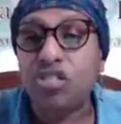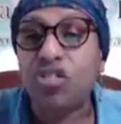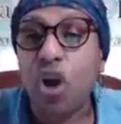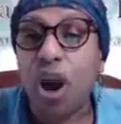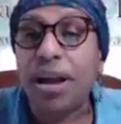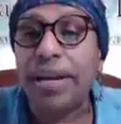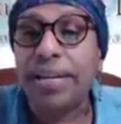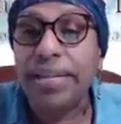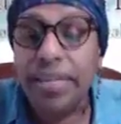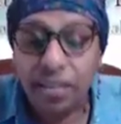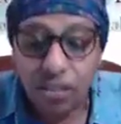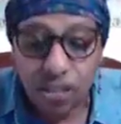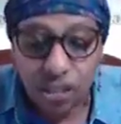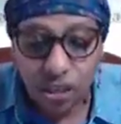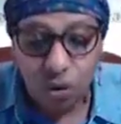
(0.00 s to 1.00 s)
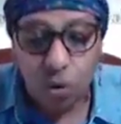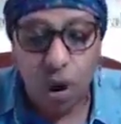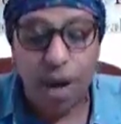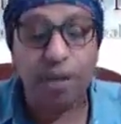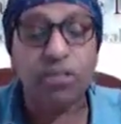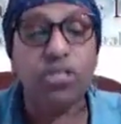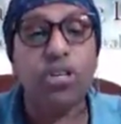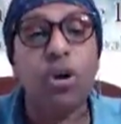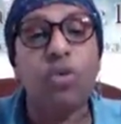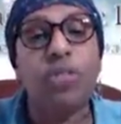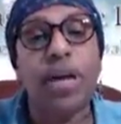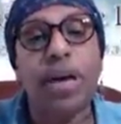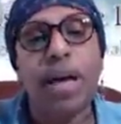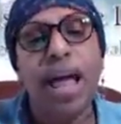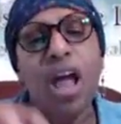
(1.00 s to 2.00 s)
dark annealed steel wire. So
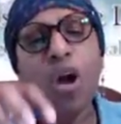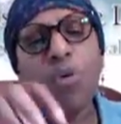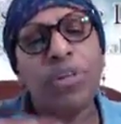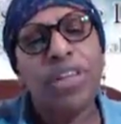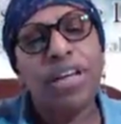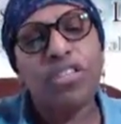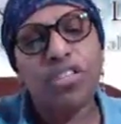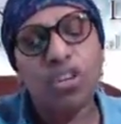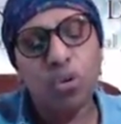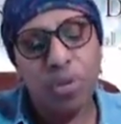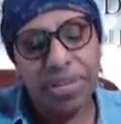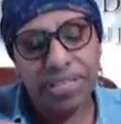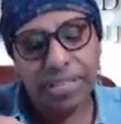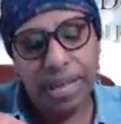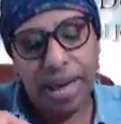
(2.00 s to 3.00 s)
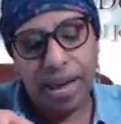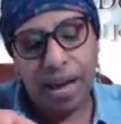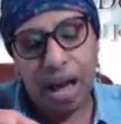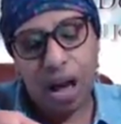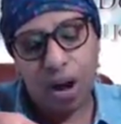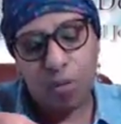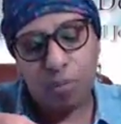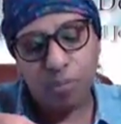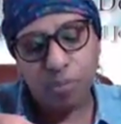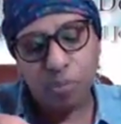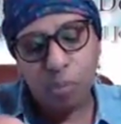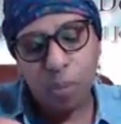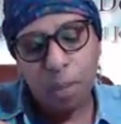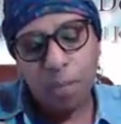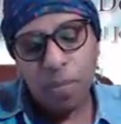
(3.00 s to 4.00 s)
what they do is they
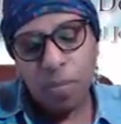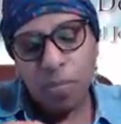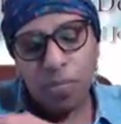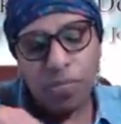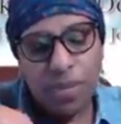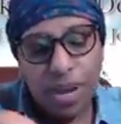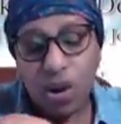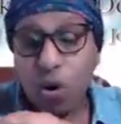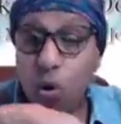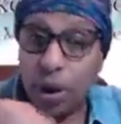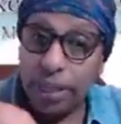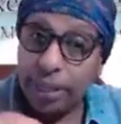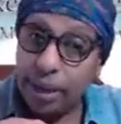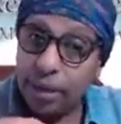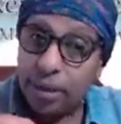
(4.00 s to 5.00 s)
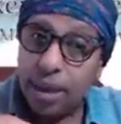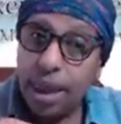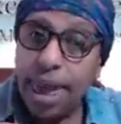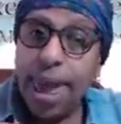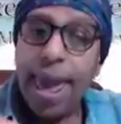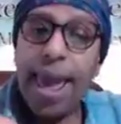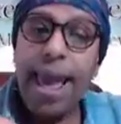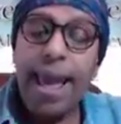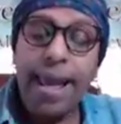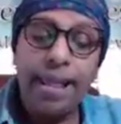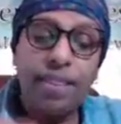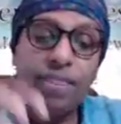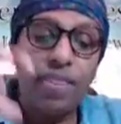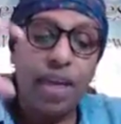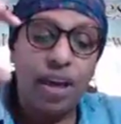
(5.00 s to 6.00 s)
coil it,
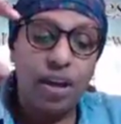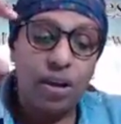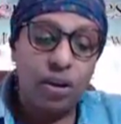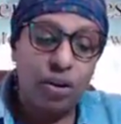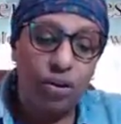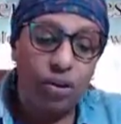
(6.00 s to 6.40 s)
and they